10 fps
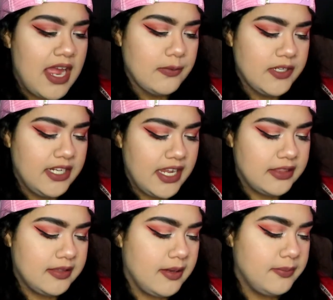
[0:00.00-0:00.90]
I really
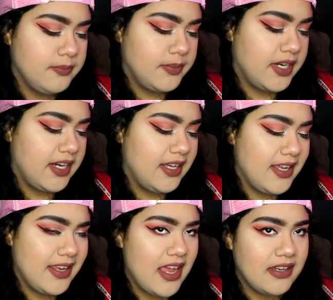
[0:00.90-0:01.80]
like them,
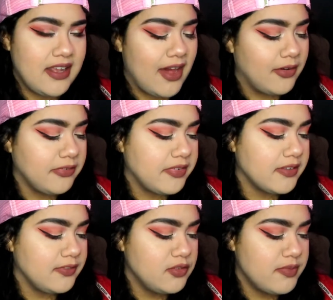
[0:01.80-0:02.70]
but again, e.l.f.,
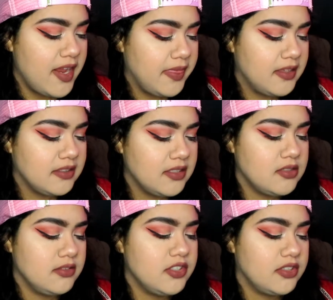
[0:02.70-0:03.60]
if you made this
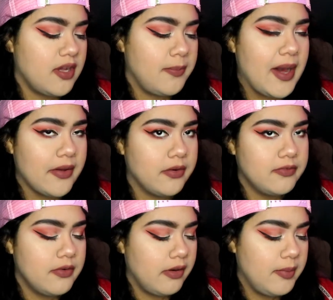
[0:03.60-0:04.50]
into just a powder
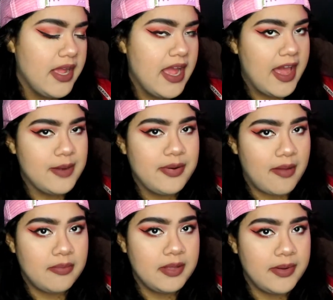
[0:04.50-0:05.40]
form, I'd
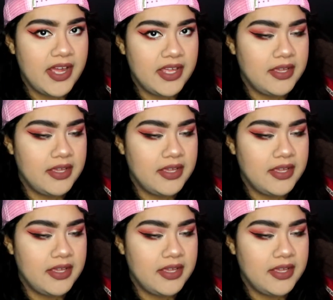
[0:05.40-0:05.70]
probably buy